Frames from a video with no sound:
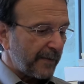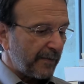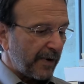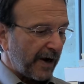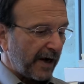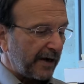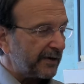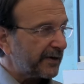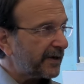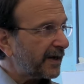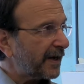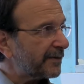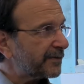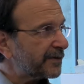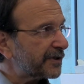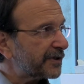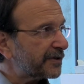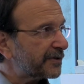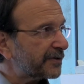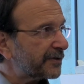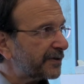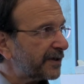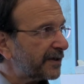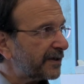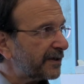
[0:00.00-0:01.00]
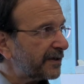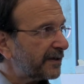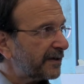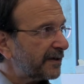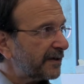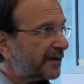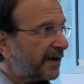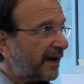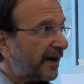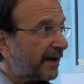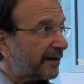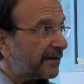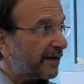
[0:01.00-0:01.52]
biochemistry
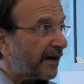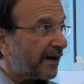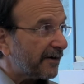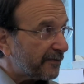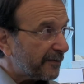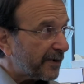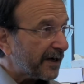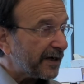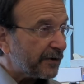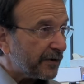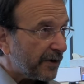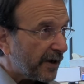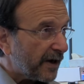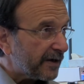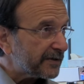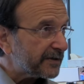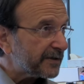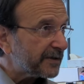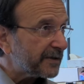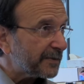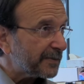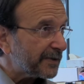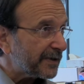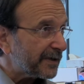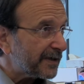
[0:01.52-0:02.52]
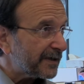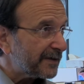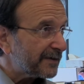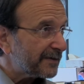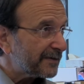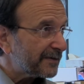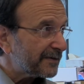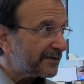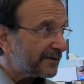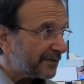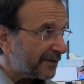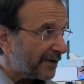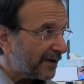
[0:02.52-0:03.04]
and a lot of microscopy,
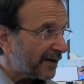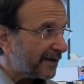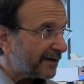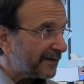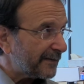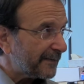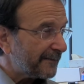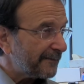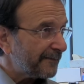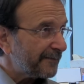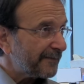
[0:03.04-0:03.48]
right?